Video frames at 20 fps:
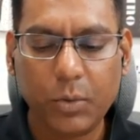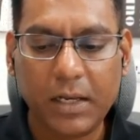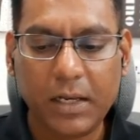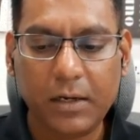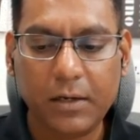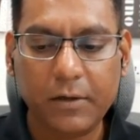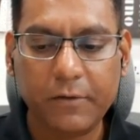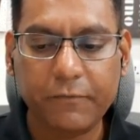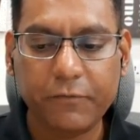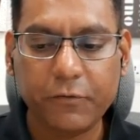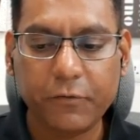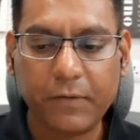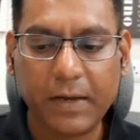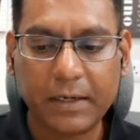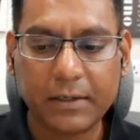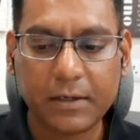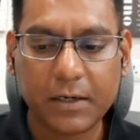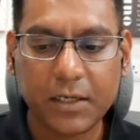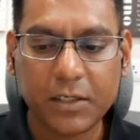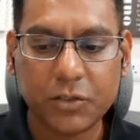if you
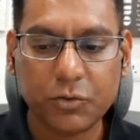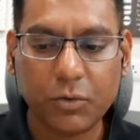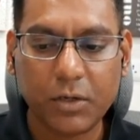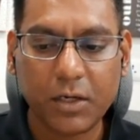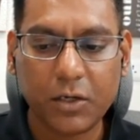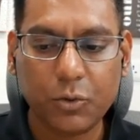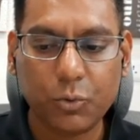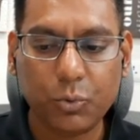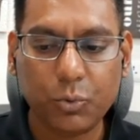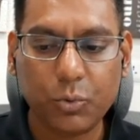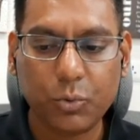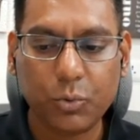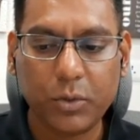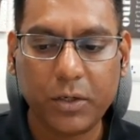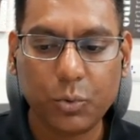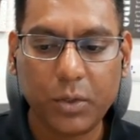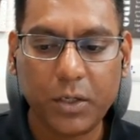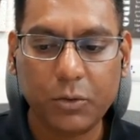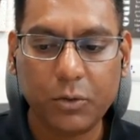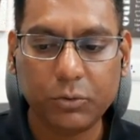factorize, you get 2 into
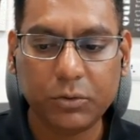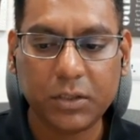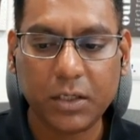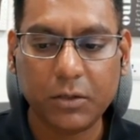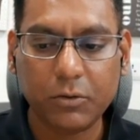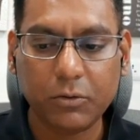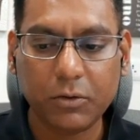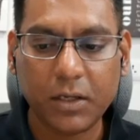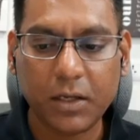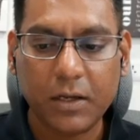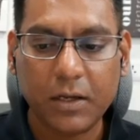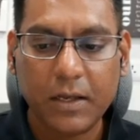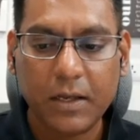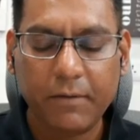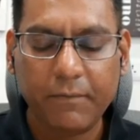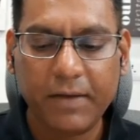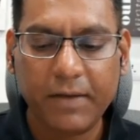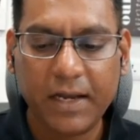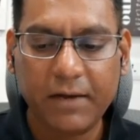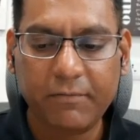2 into 3. Okay,
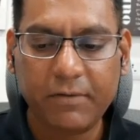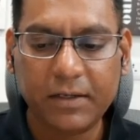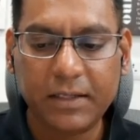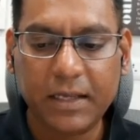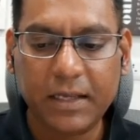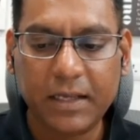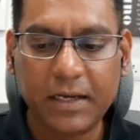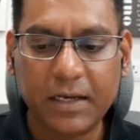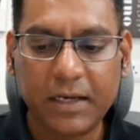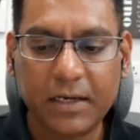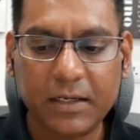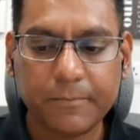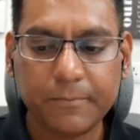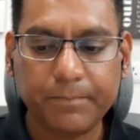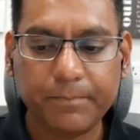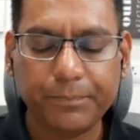whenever there is